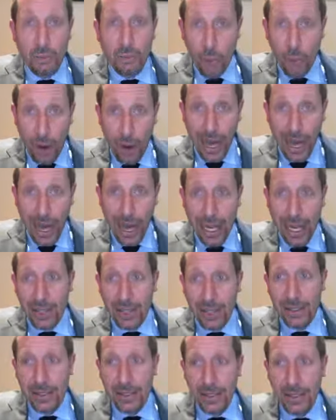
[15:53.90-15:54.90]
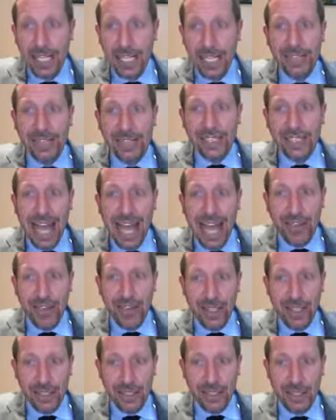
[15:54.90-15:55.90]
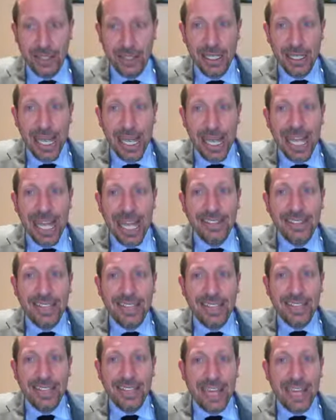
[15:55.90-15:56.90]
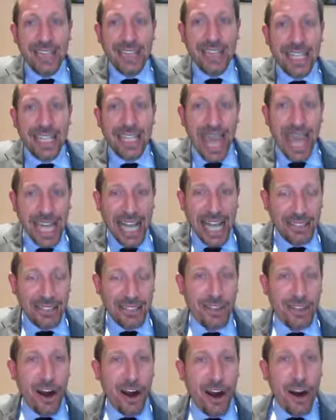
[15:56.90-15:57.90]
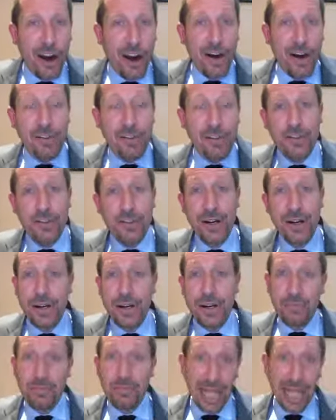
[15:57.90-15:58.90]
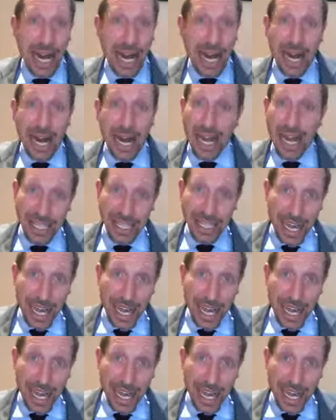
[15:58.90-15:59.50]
But why? He gives a caveat. He says, in the case of uh,